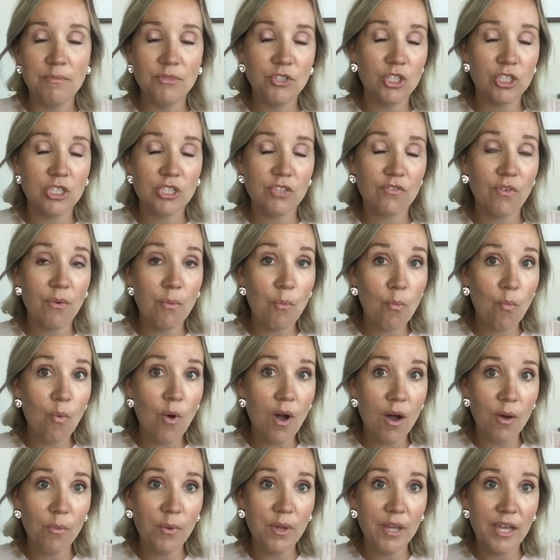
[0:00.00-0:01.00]
just from
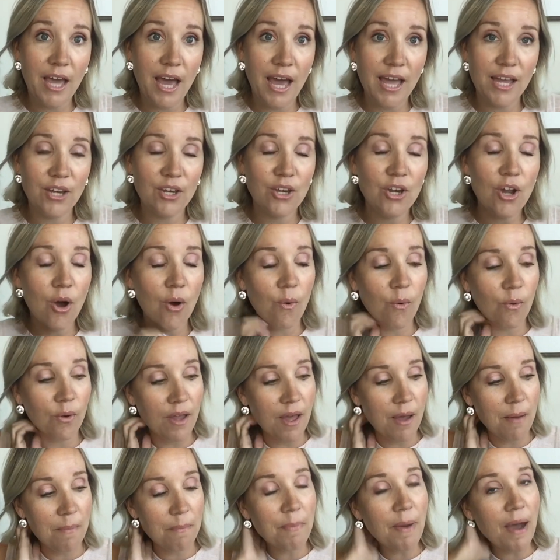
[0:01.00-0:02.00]
what we had
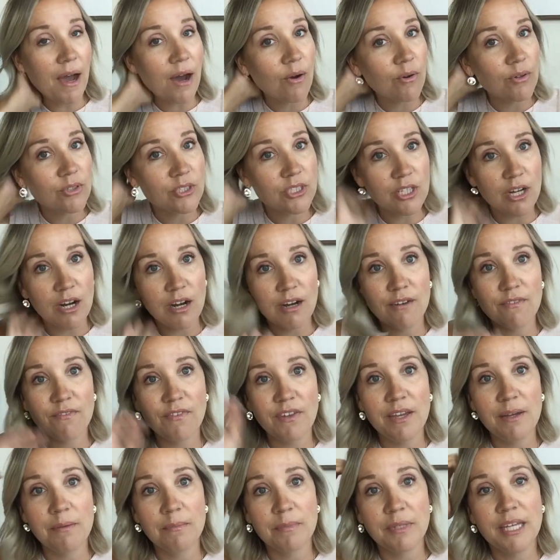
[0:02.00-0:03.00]
known about our
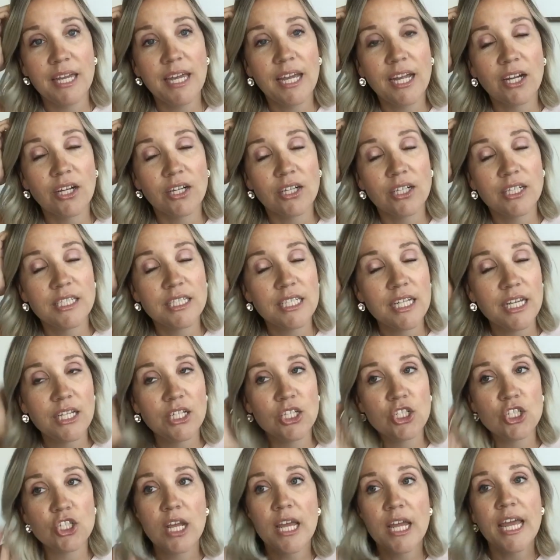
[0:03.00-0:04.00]
family
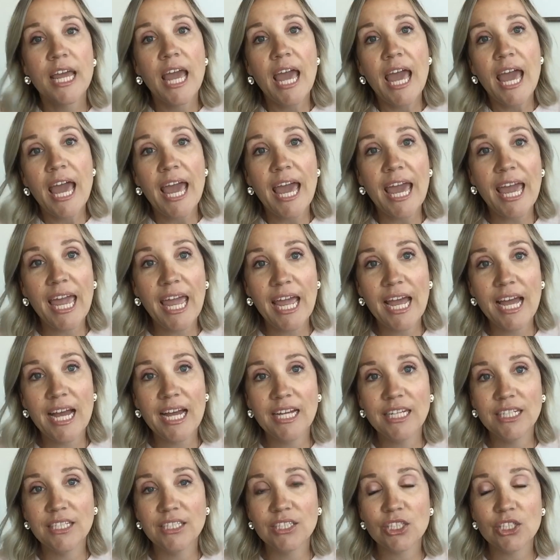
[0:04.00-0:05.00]
heritage.
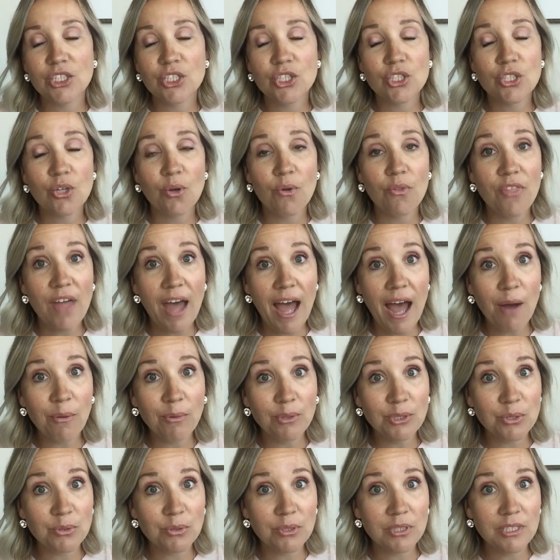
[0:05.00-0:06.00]
And so that
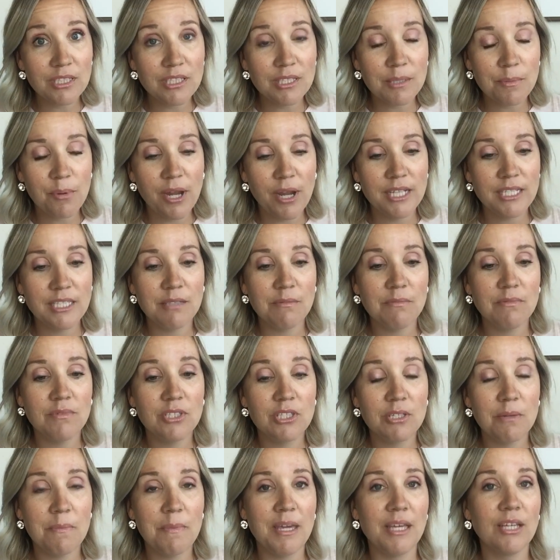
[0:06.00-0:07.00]
was really surprising
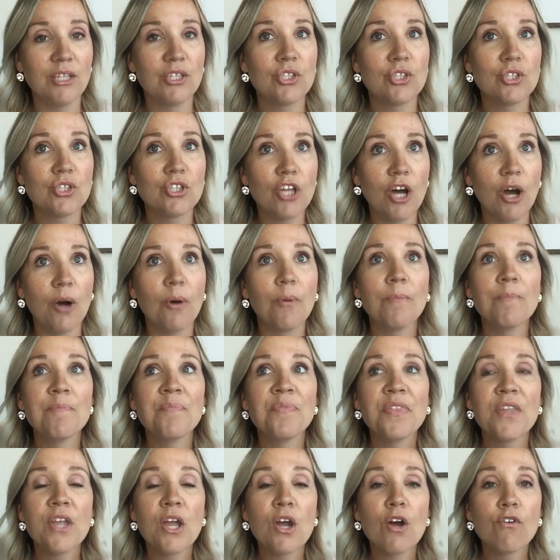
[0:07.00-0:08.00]
to me. So
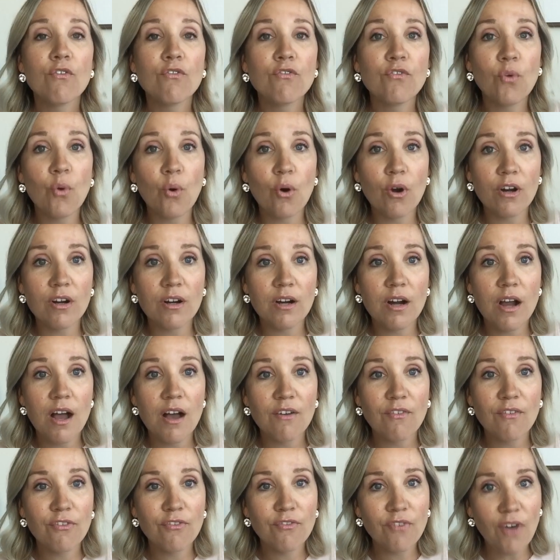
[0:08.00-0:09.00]

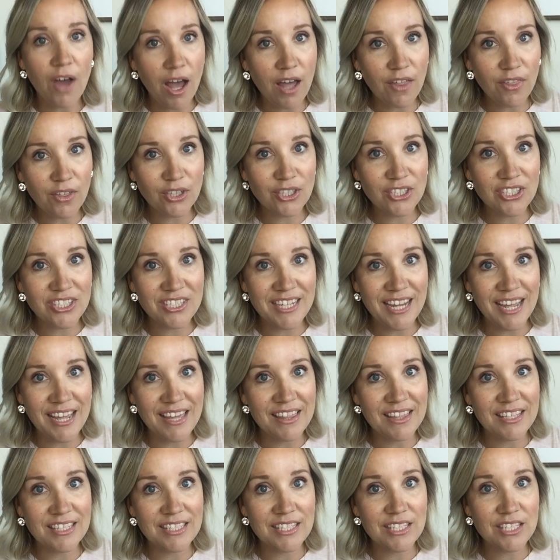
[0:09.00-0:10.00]
for Father's
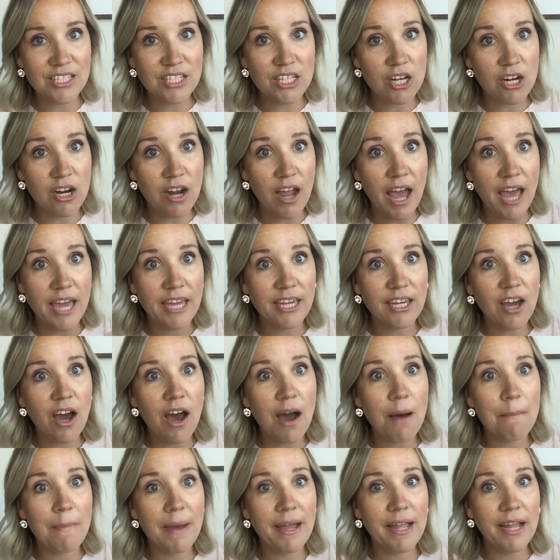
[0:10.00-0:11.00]
Day this year, I
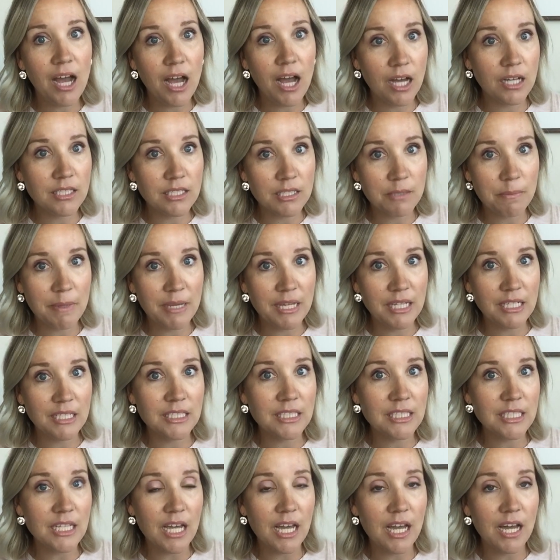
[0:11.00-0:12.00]
got my
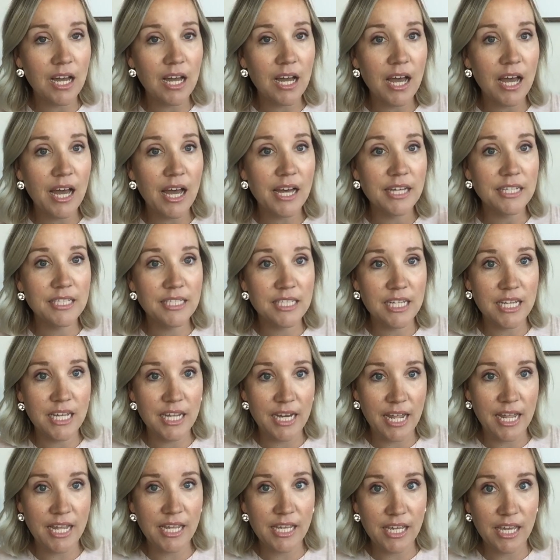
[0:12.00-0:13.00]
husband a
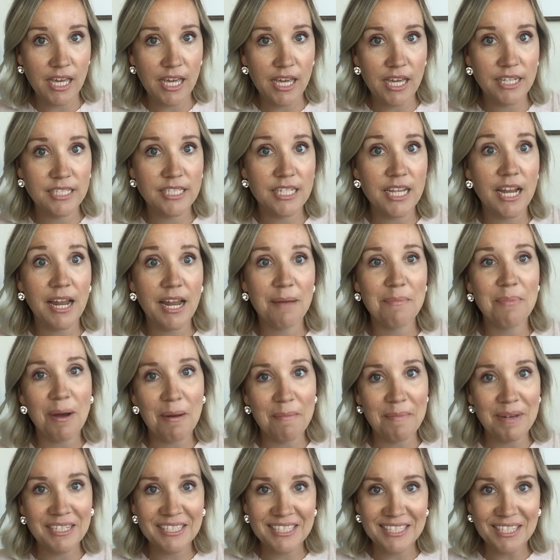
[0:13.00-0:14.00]
DNA kit, and I
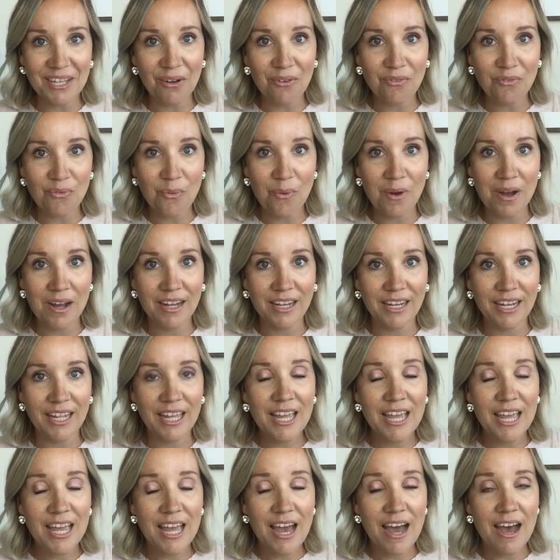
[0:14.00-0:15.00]
bought myself one
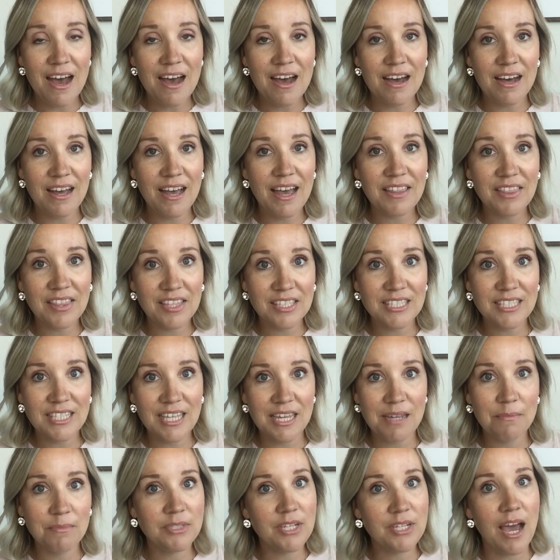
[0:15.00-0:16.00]
at the
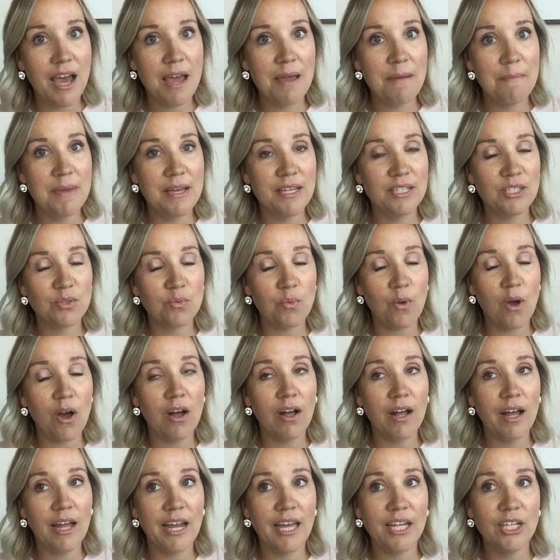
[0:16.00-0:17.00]
same time as
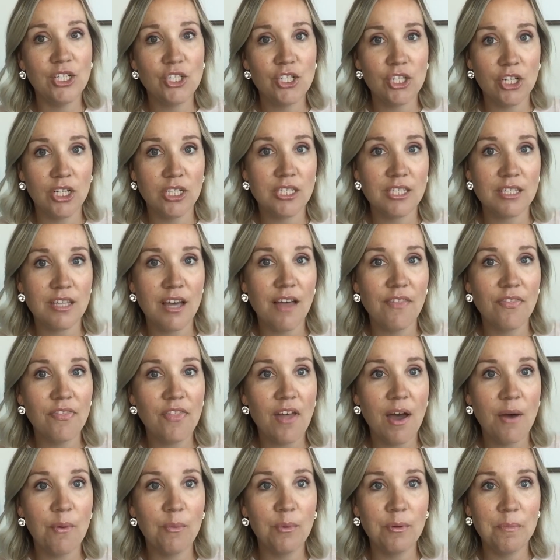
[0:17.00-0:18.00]
well. And I just thought
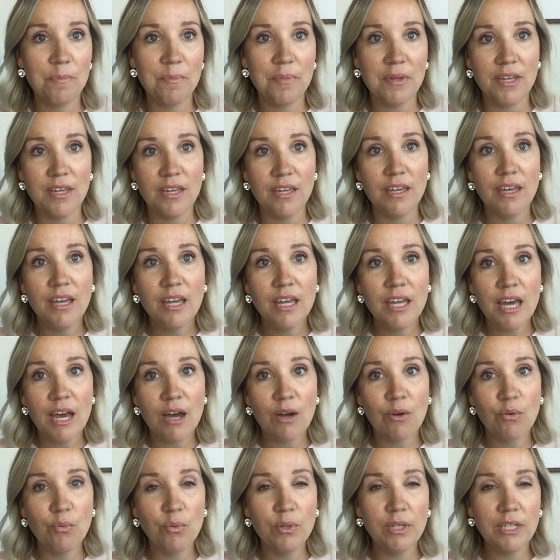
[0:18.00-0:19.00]
that would be
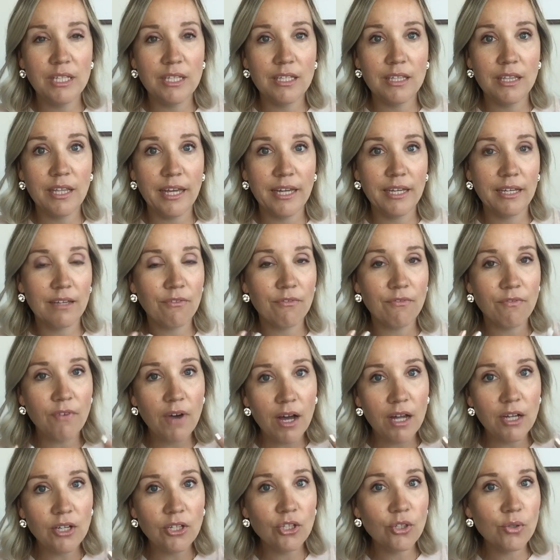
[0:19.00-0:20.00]
a really like
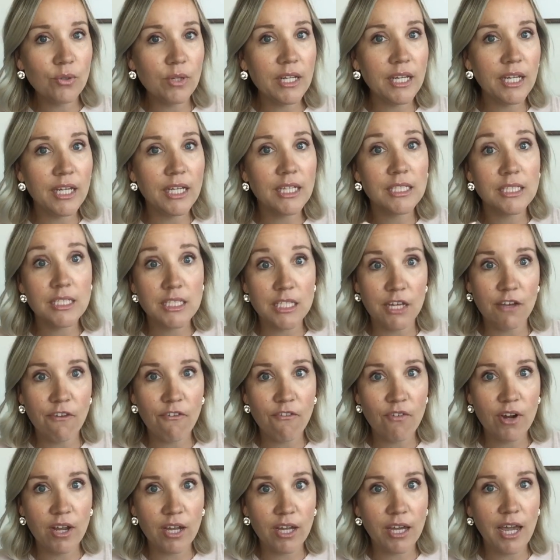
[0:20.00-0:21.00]
fun, unique,
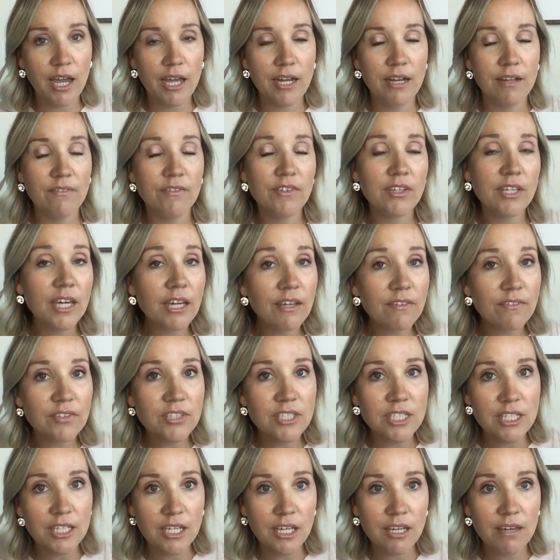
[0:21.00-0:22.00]
different kind of
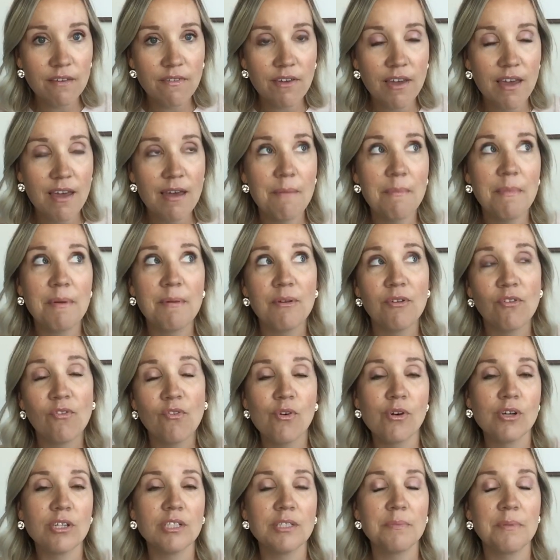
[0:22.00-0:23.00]
gift to give him. And
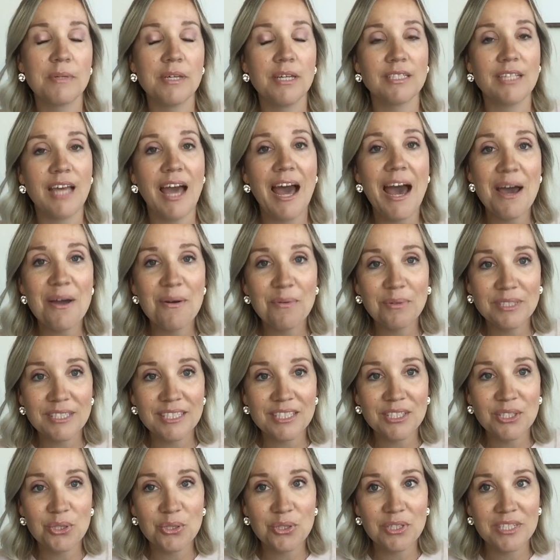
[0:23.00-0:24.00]
of course, because I was
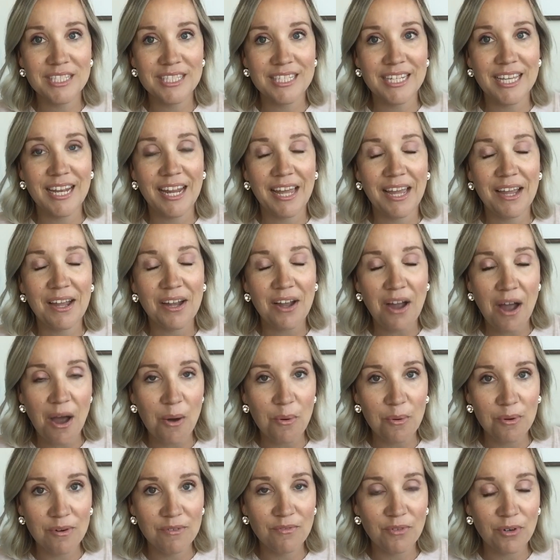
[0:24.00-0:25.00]
interested, I
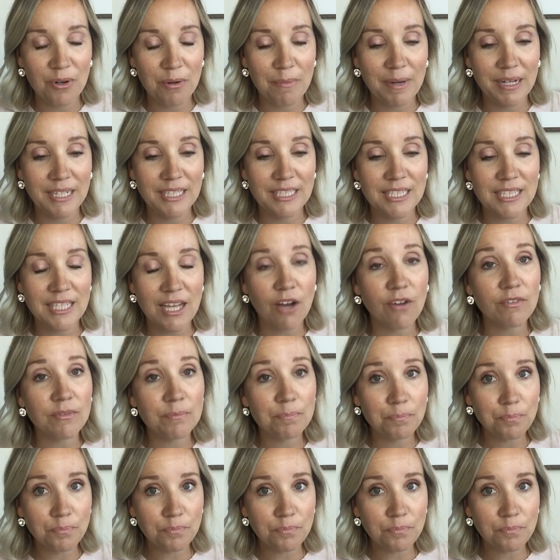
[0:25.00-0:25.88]
got one for myself.